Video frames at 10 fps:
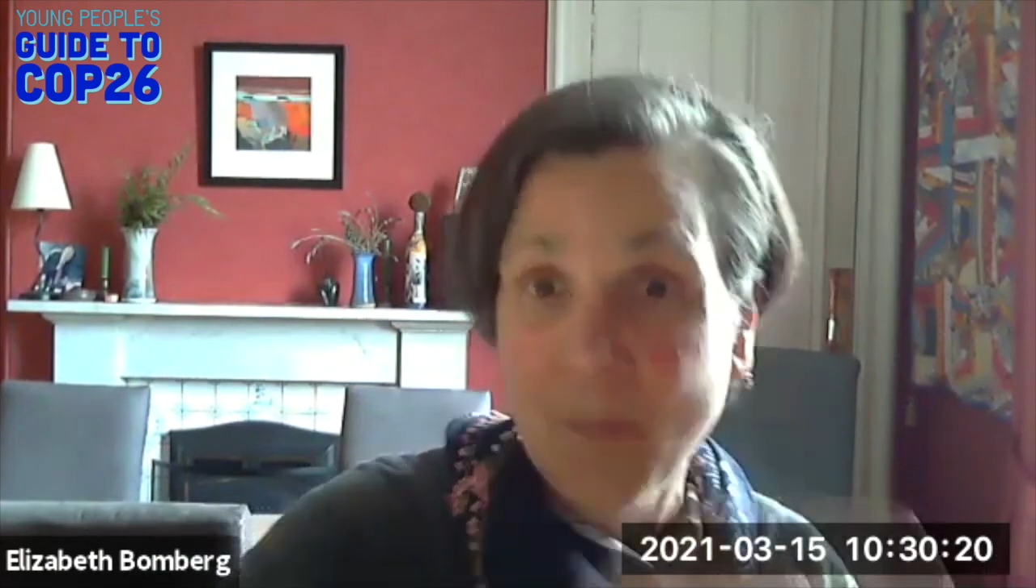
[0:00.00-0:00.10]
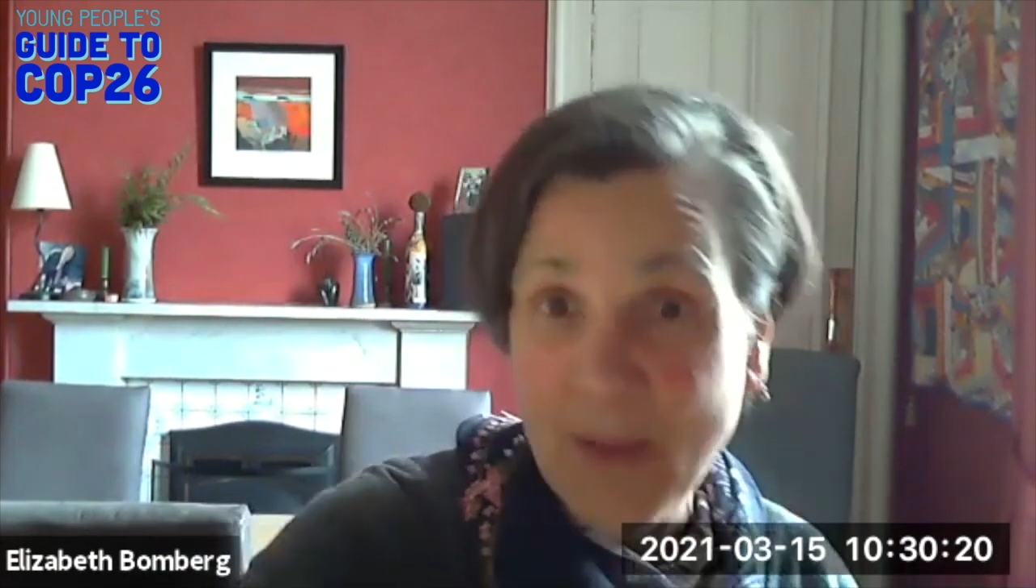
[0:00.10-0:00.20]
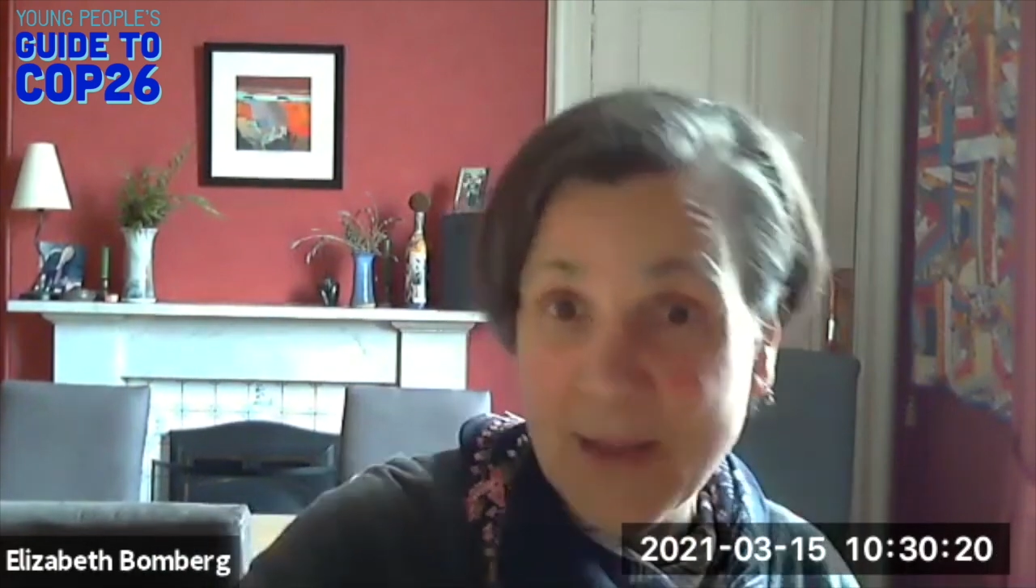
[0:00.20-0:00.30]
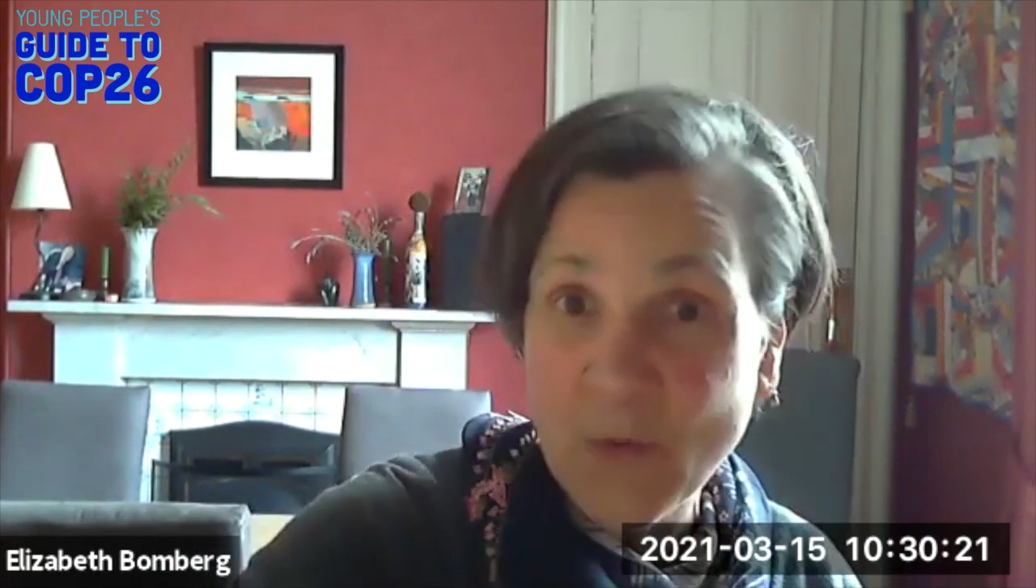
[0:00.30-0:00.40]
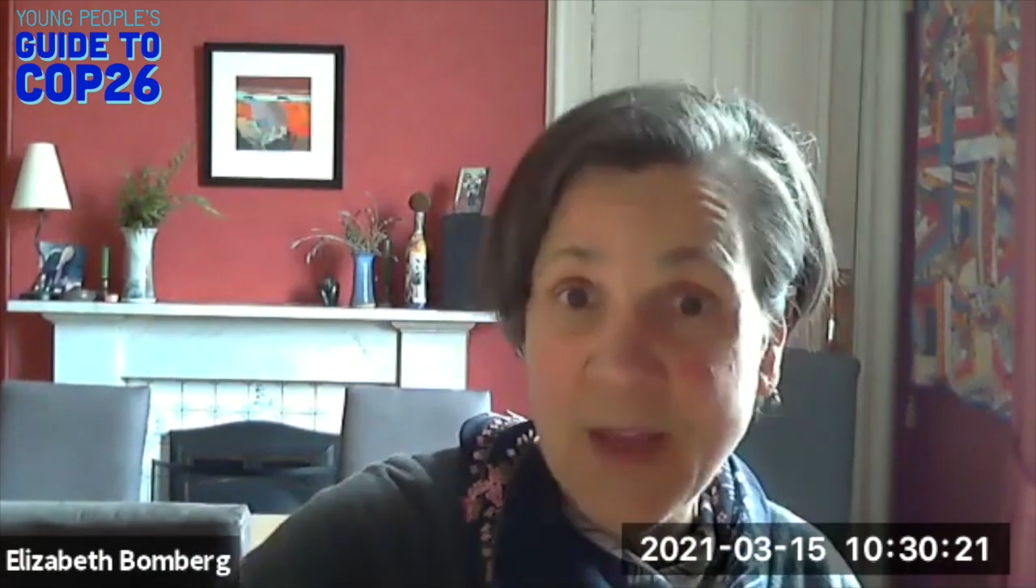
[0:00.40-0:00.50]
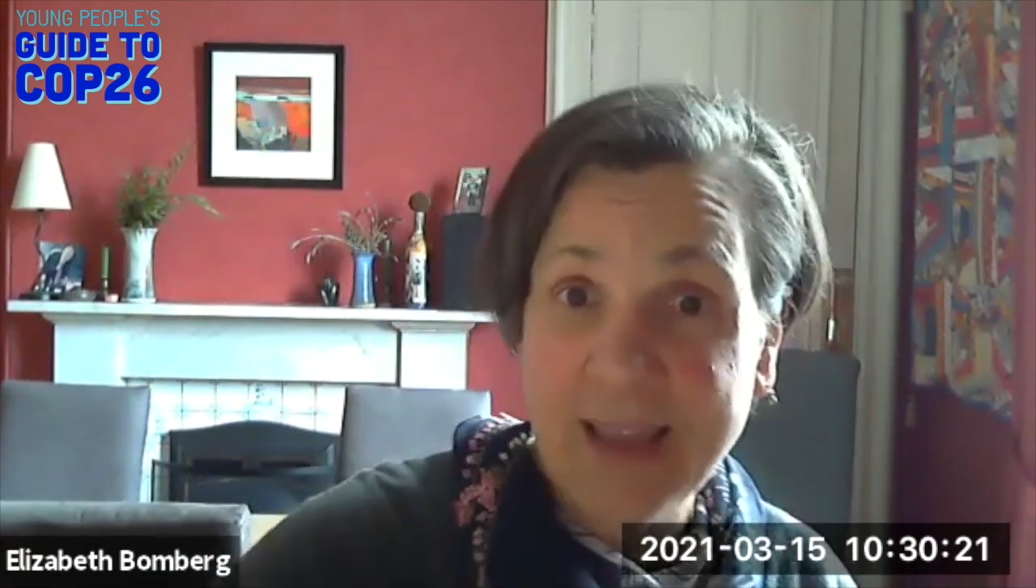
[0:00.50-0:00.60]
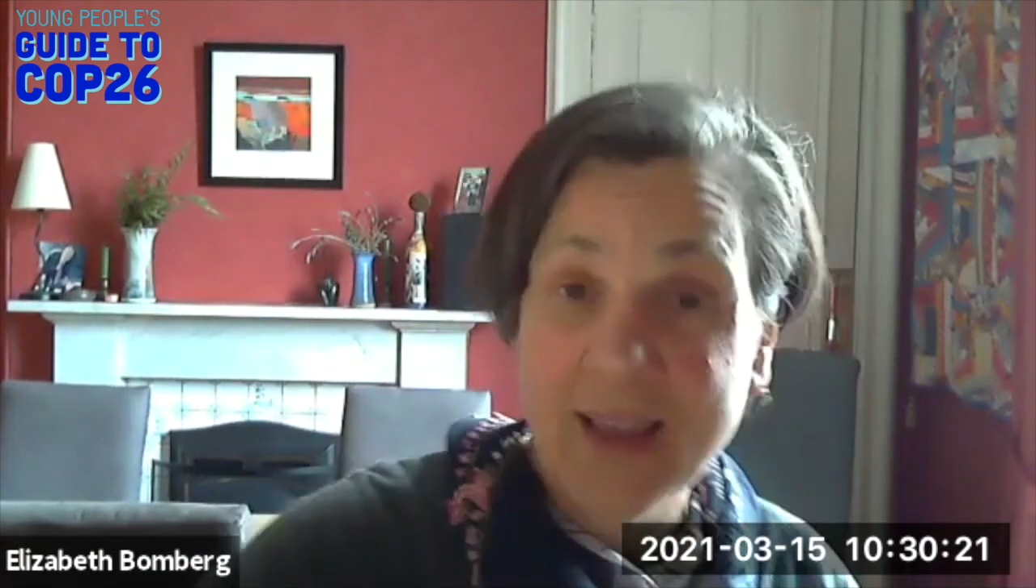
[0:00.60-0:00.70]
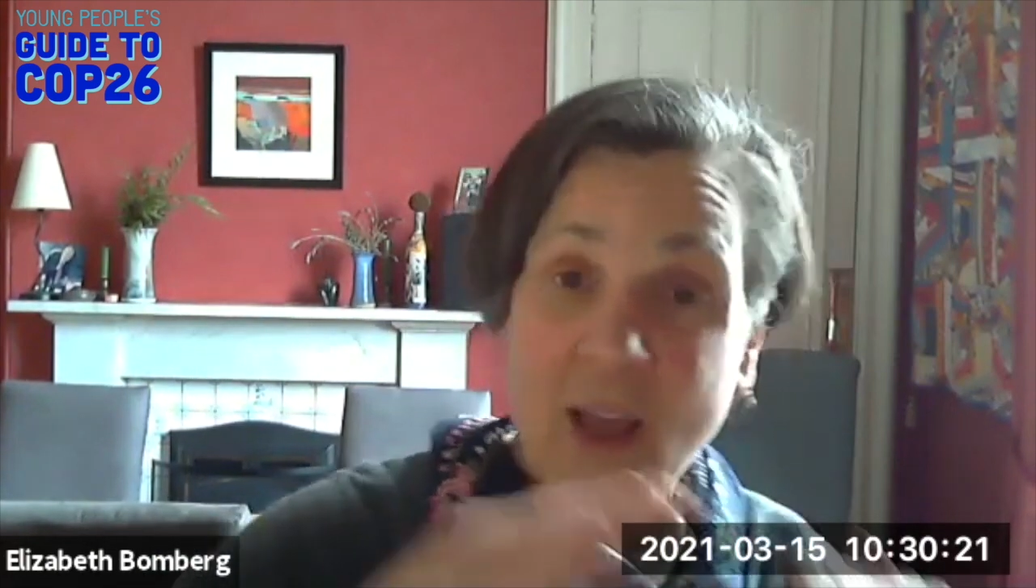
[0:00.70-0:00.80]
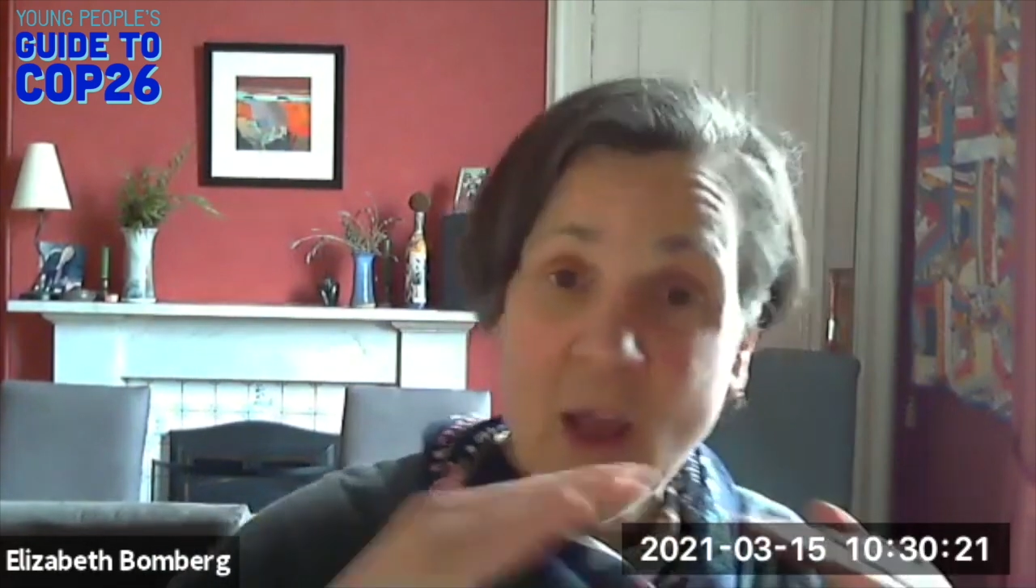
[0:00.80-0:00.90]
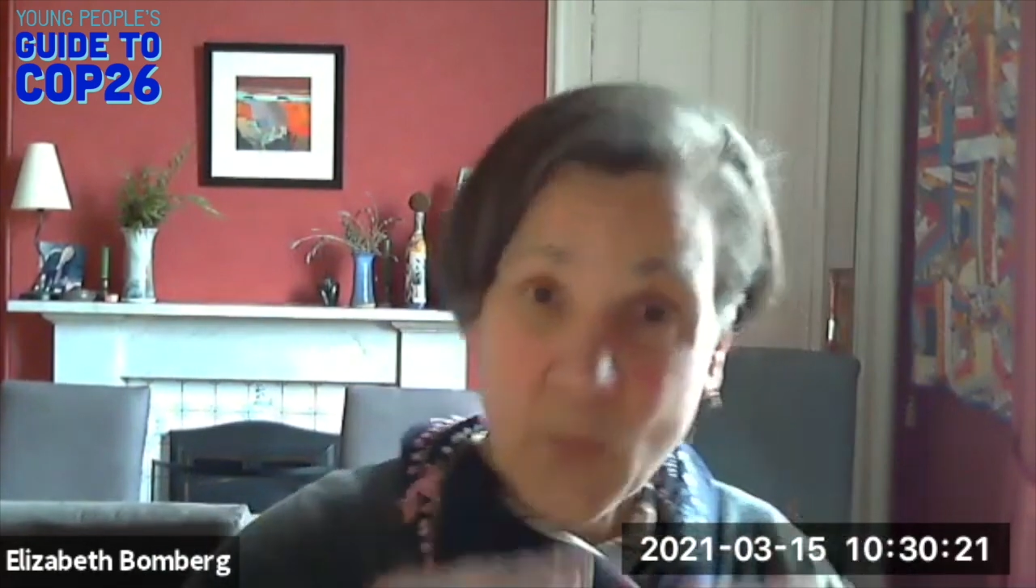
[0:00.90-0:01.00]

by the way,